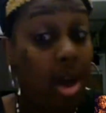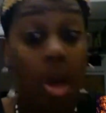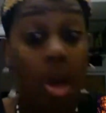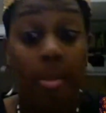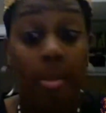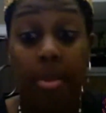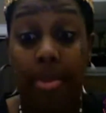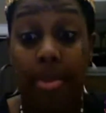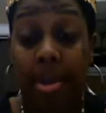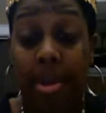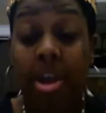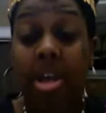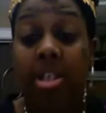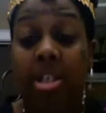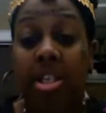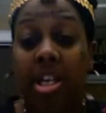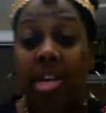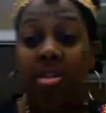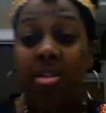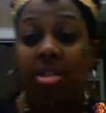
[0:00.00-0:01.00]
an armor bearer.
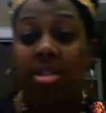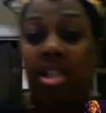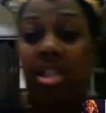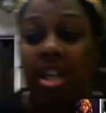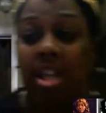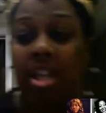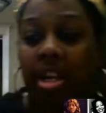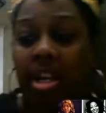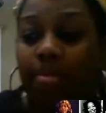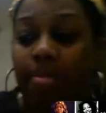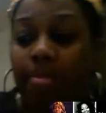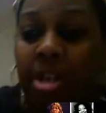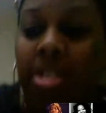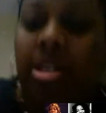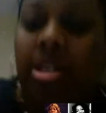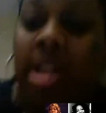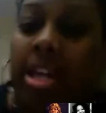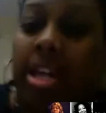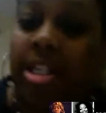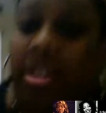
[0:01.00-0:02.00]
See, here's the thing,
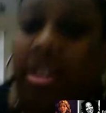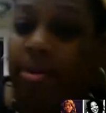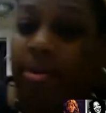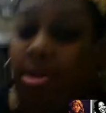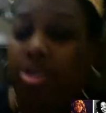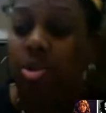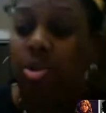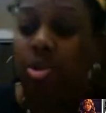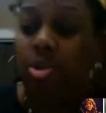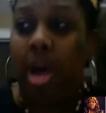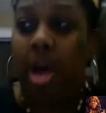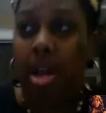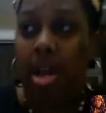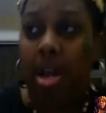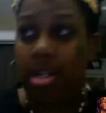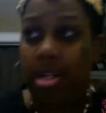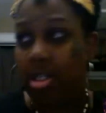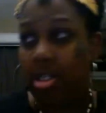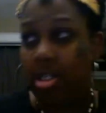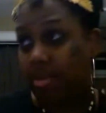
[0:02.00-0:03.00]
much like
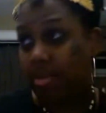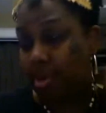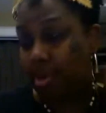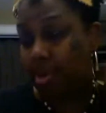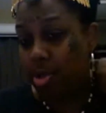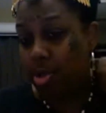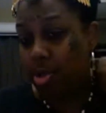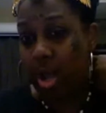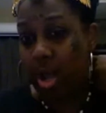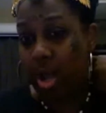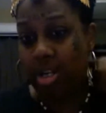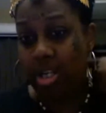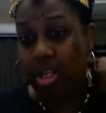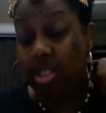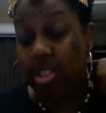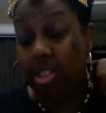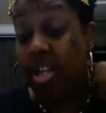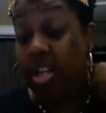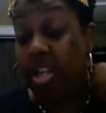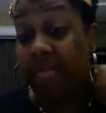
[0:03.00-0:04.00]
spirituality
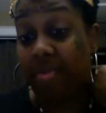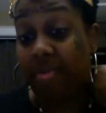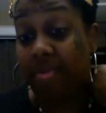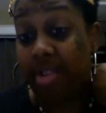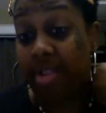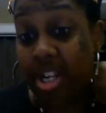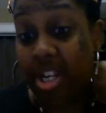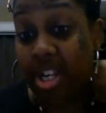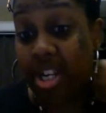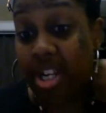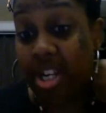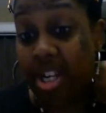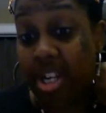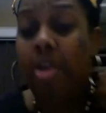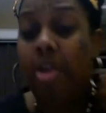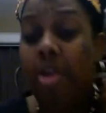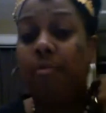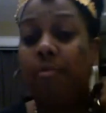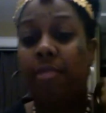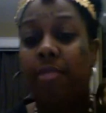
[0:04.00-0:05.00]
is never ending.
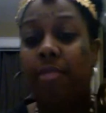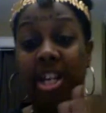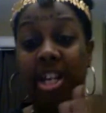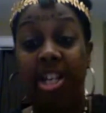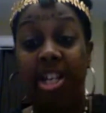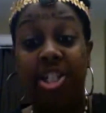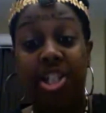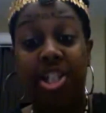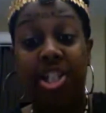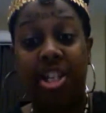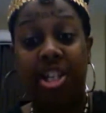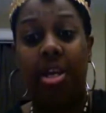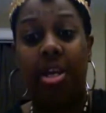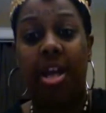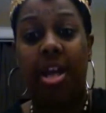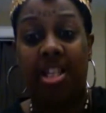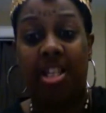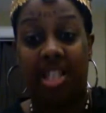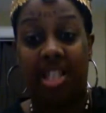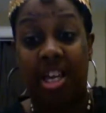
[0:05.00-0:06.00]

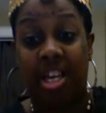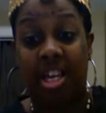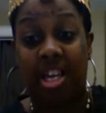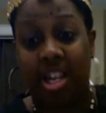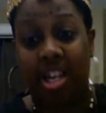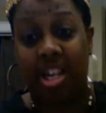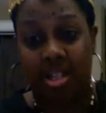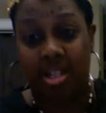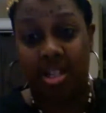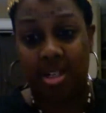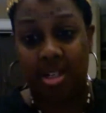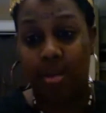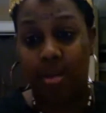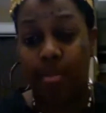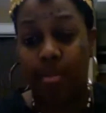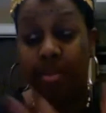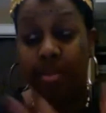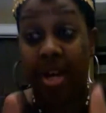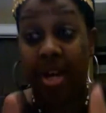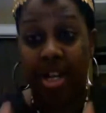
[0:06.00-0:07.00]
Religion has an end,
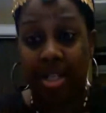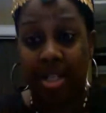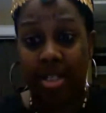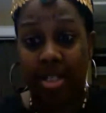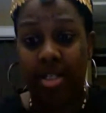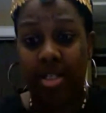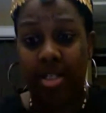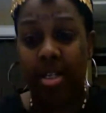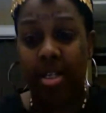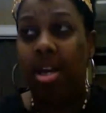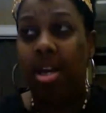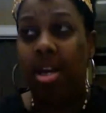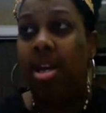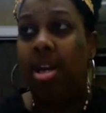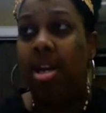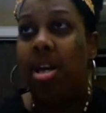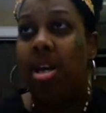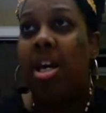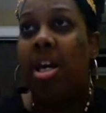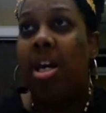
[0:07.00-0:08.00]
but
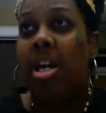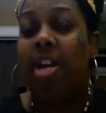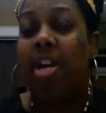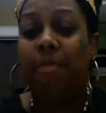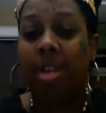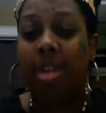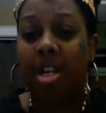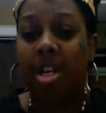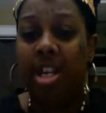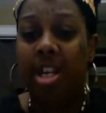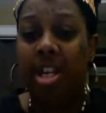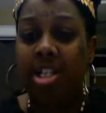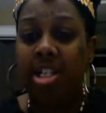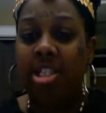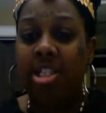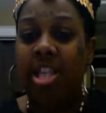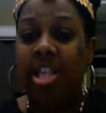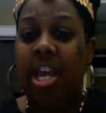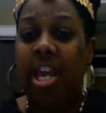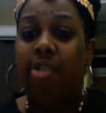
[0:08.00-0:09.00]

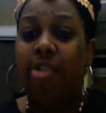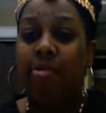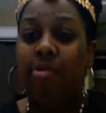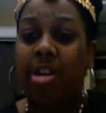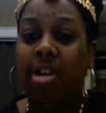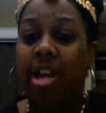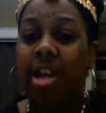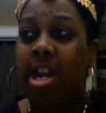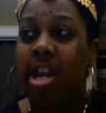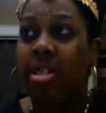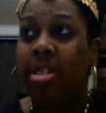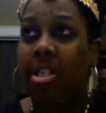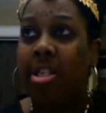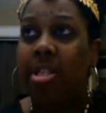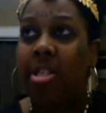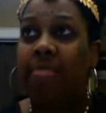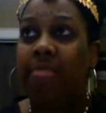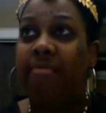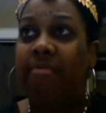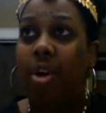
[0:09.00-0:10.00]
they create this
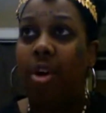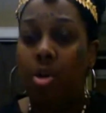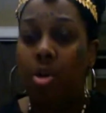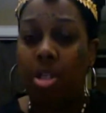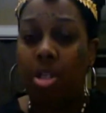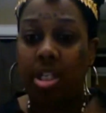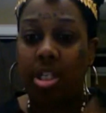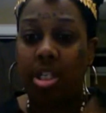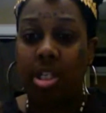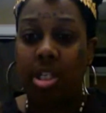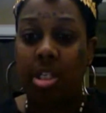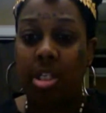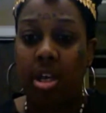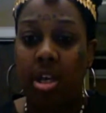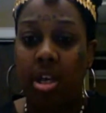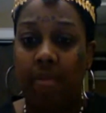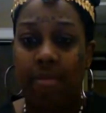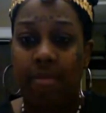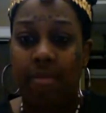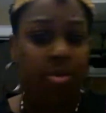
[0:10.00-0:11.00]
falseness
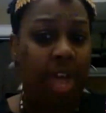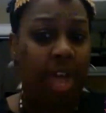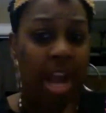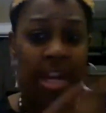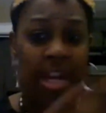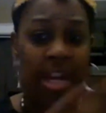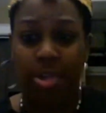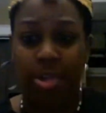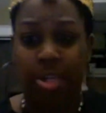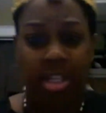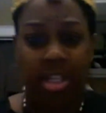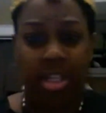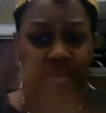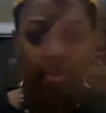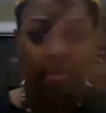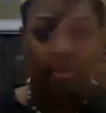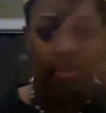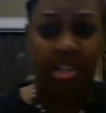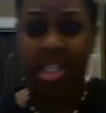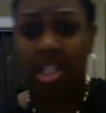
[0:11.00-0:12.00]
of you got to do this for
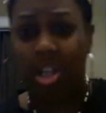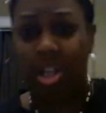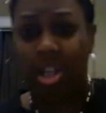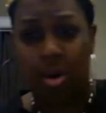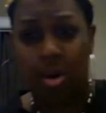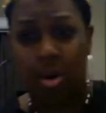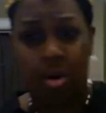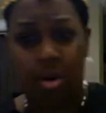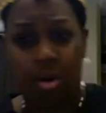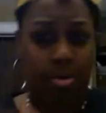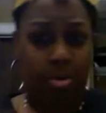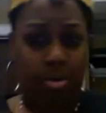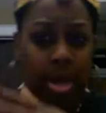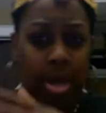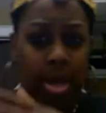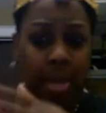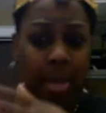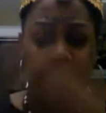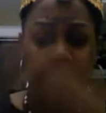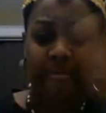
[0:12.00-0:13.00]
this long
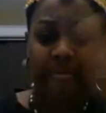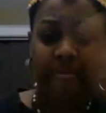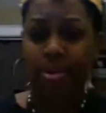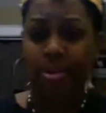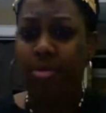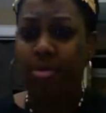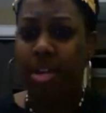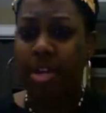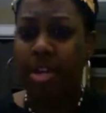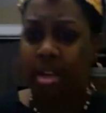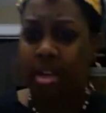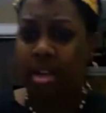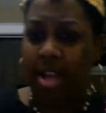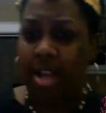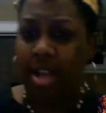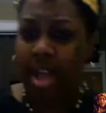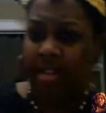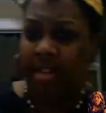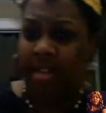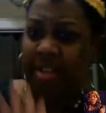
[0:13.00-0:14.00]
before you can
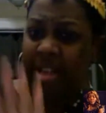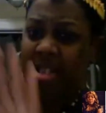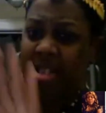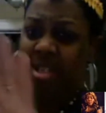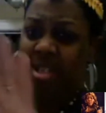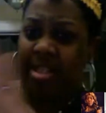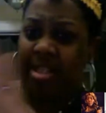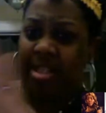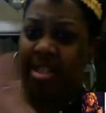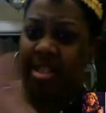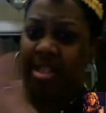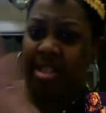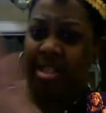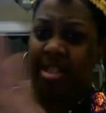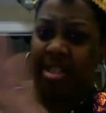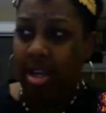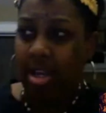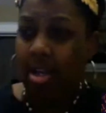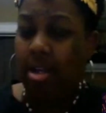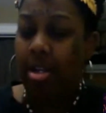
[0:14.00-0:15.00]
elevate to
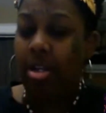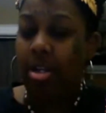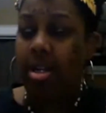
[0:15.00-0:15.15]
this.